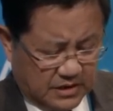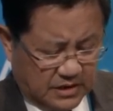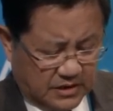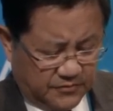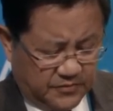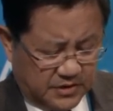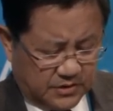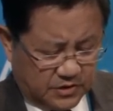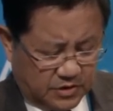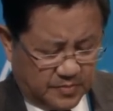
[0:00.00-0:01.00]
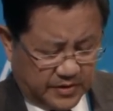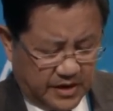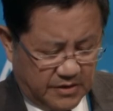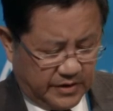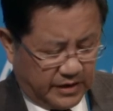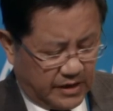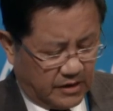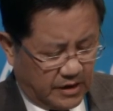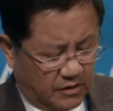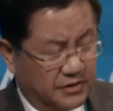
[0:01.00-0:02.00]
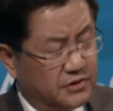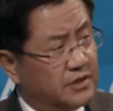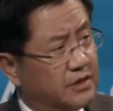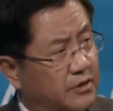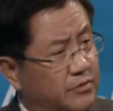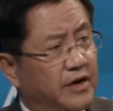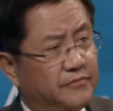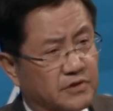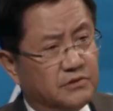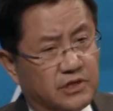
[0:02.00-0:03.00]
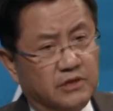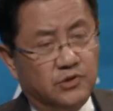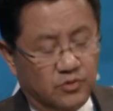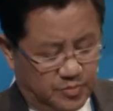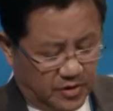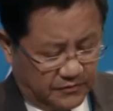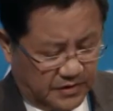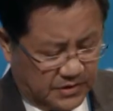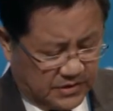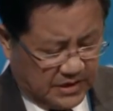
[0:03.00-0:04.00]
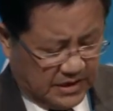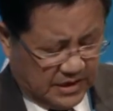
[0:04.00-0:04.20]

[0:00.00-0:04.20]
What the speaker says: The first ship carrying LNG arrived in Jiangsu province